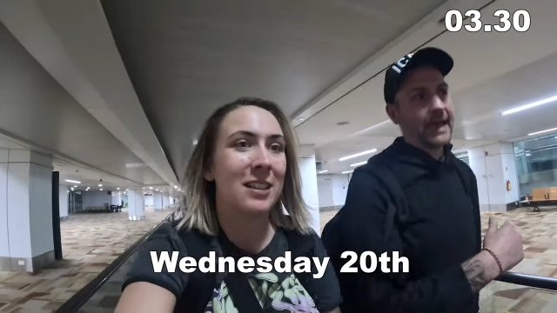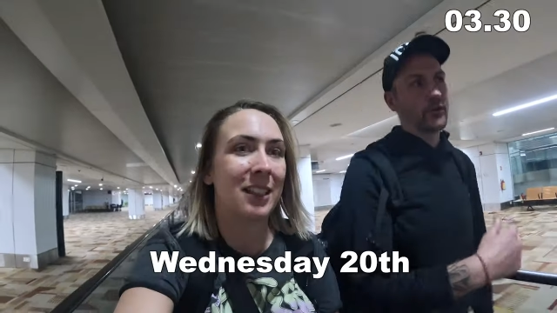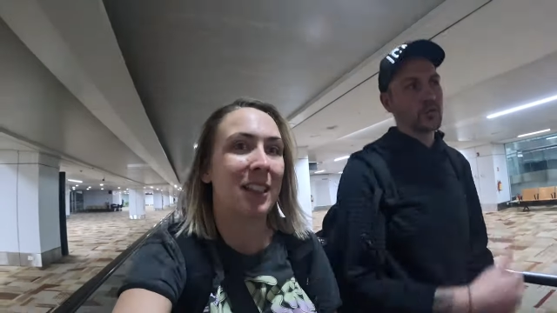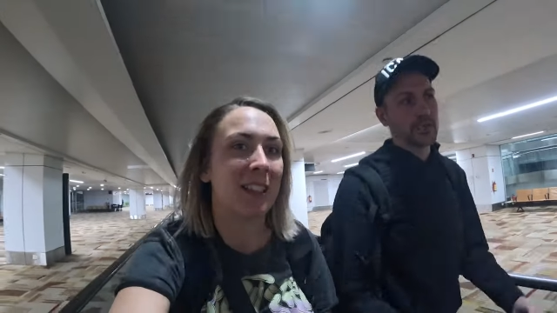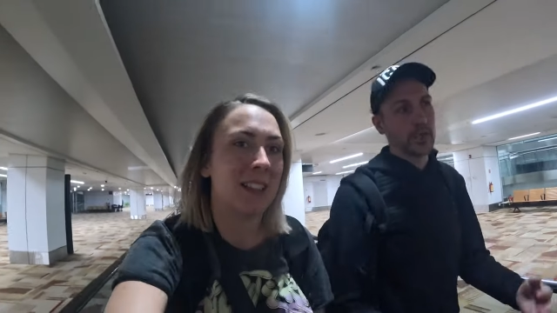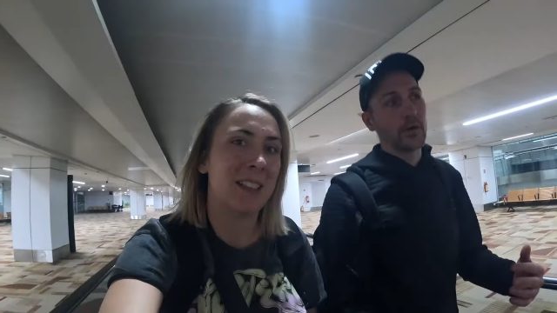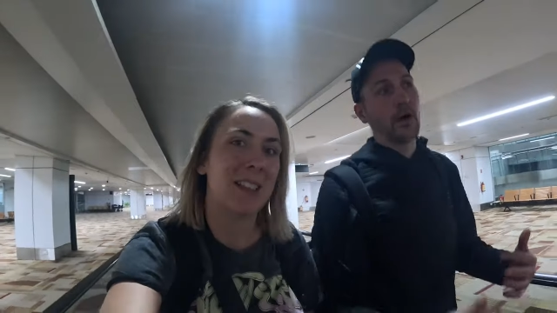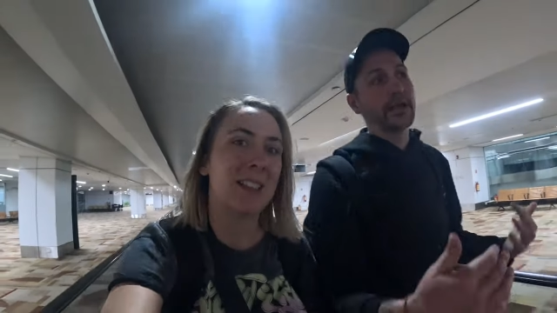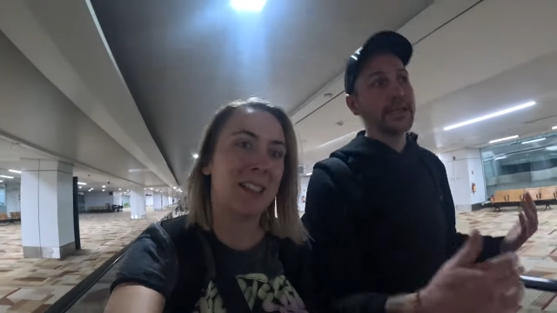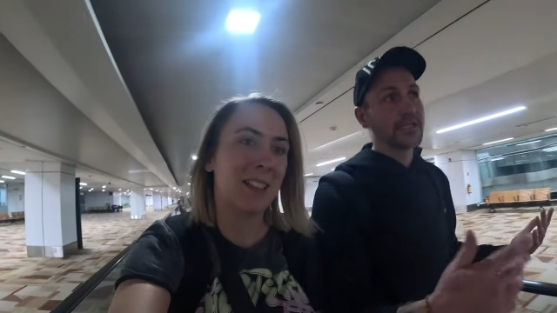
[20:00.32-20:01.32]
Speaker 1: And also,
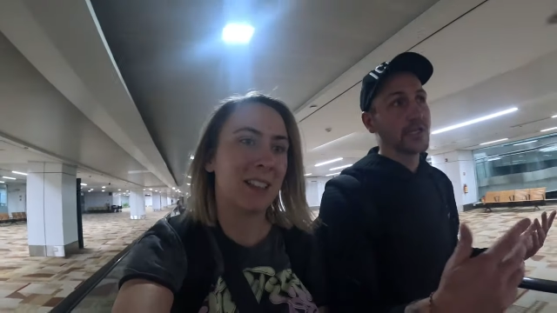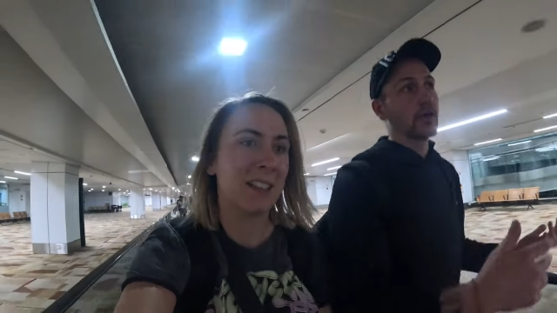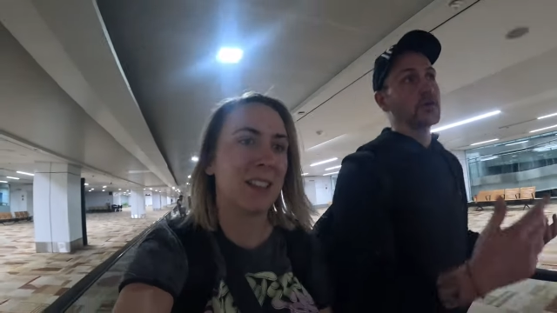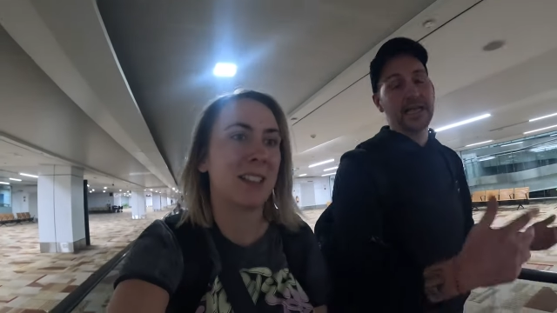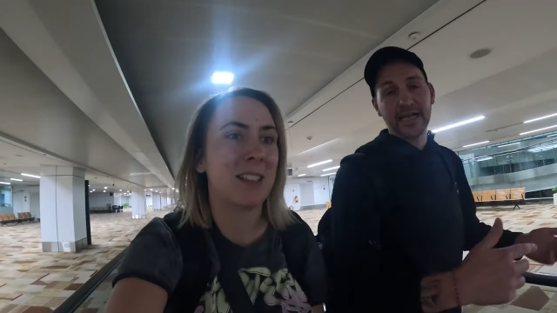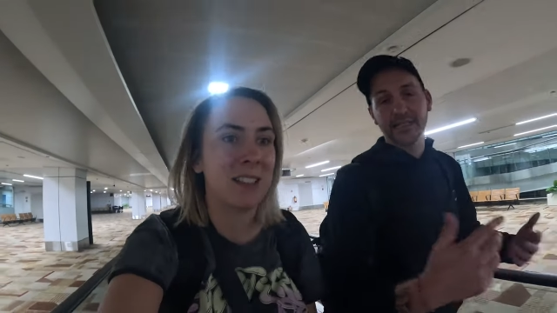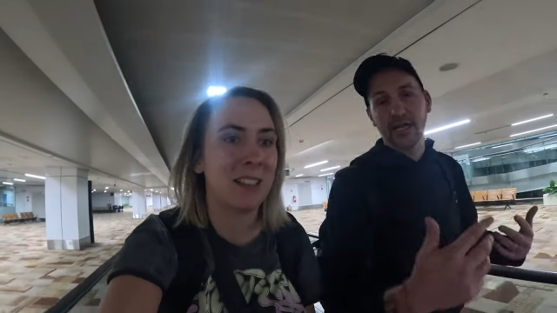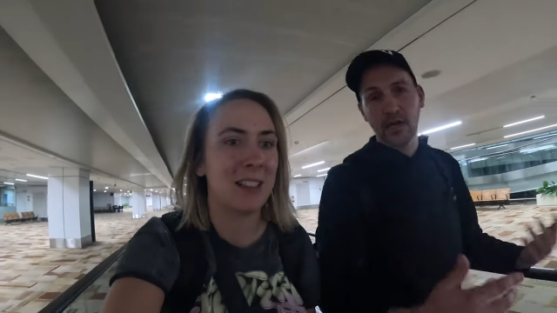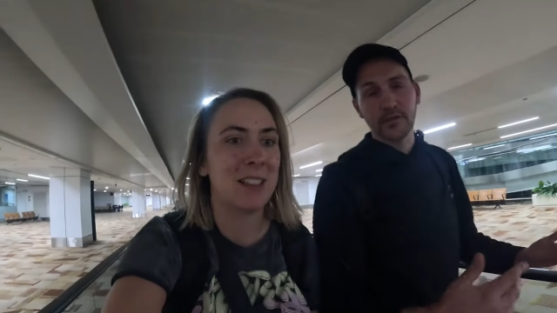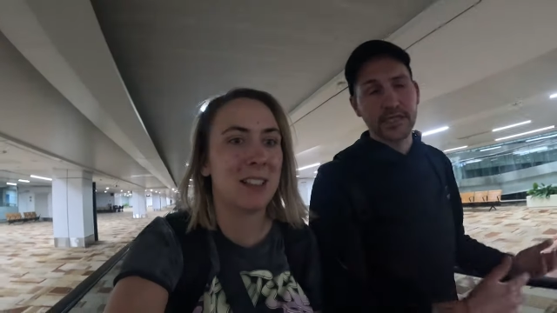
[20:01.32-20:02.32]
I need to contact
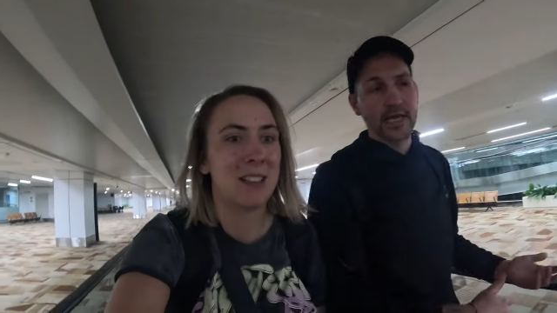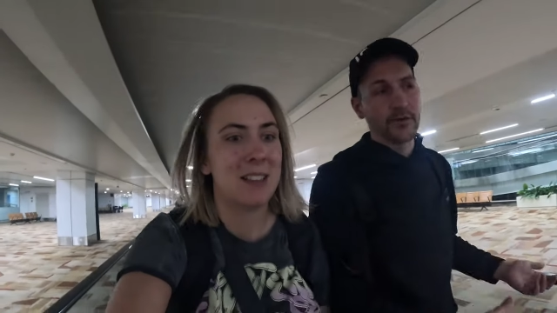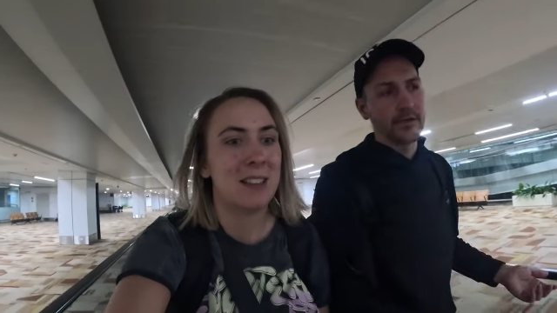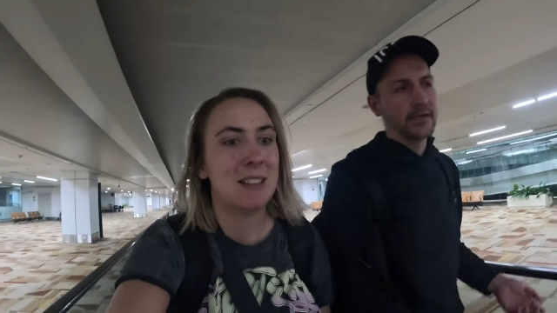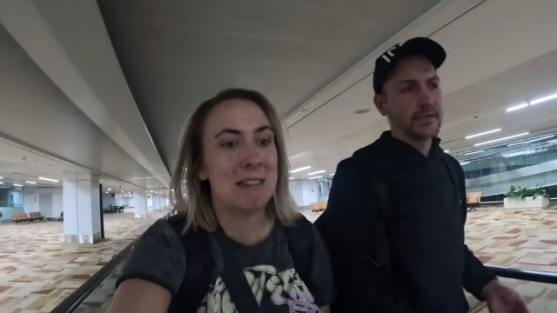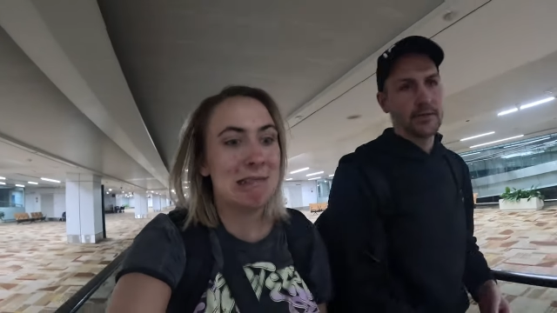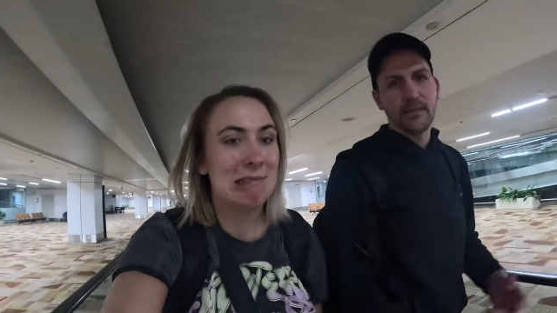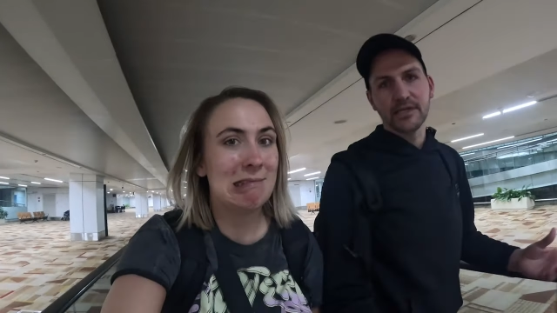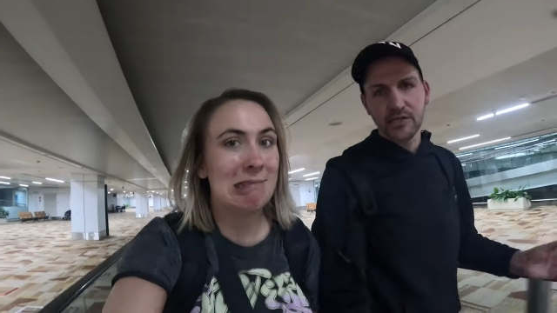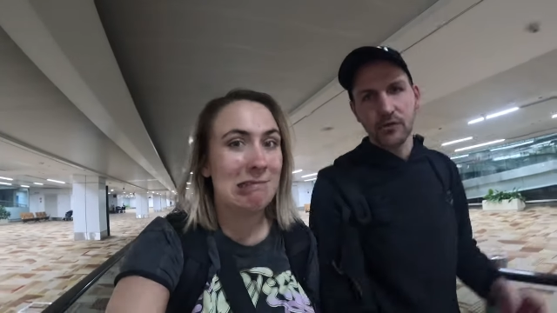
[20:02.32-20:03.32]
our hotel to
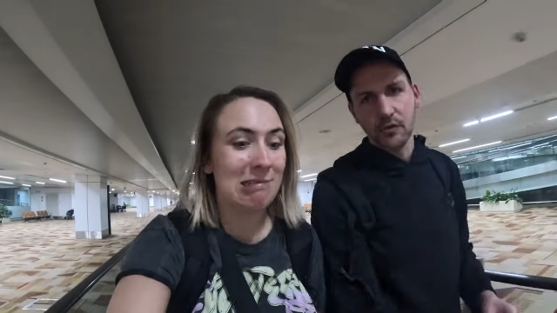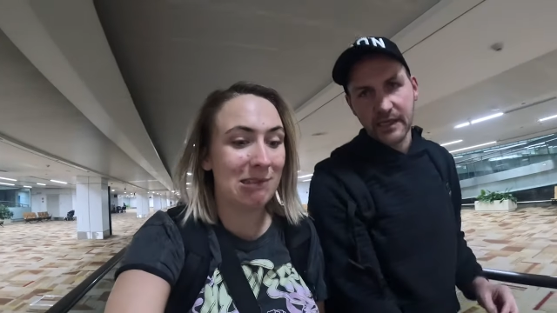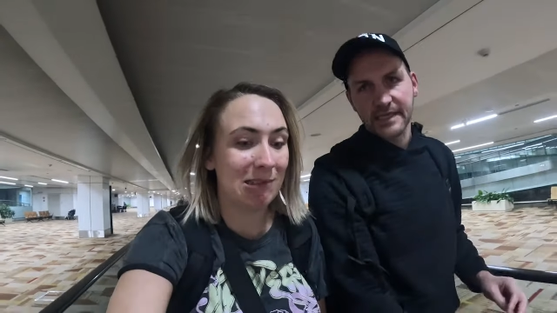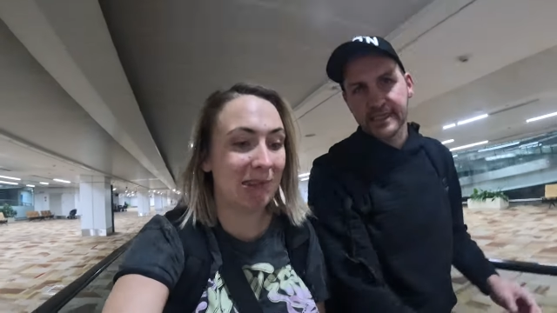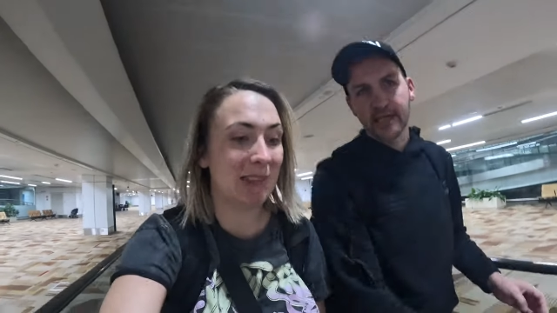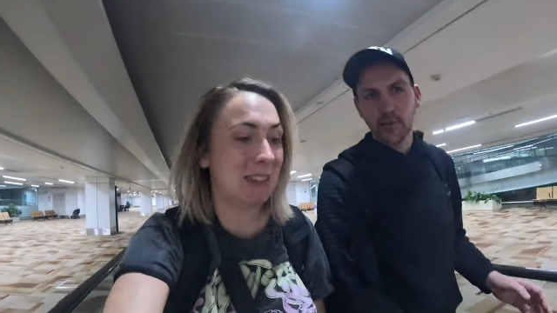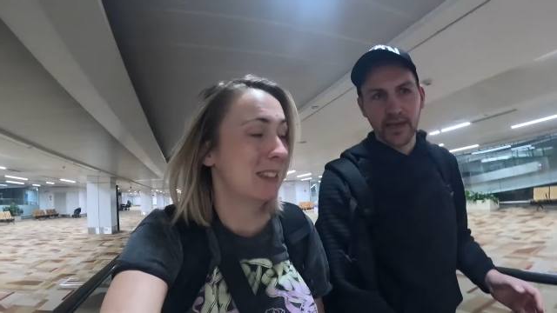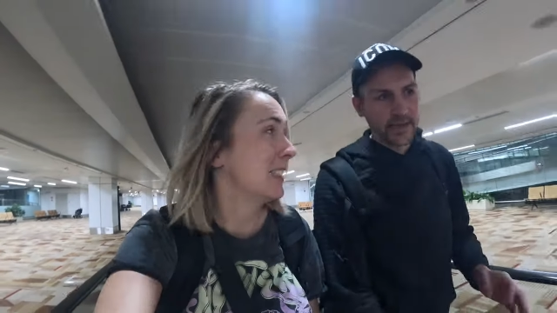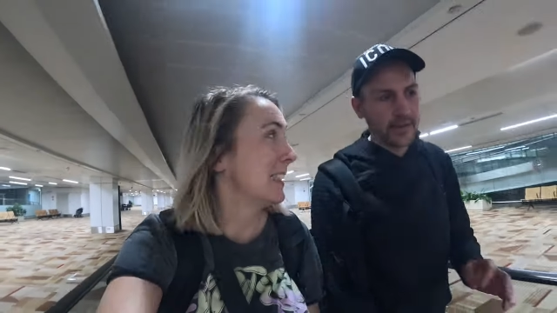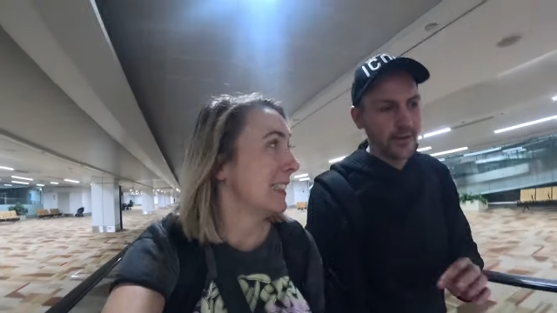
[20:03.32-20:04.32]
make sure they're still
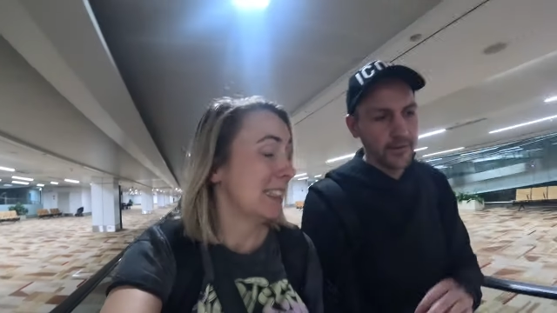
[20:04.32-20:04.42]
awake.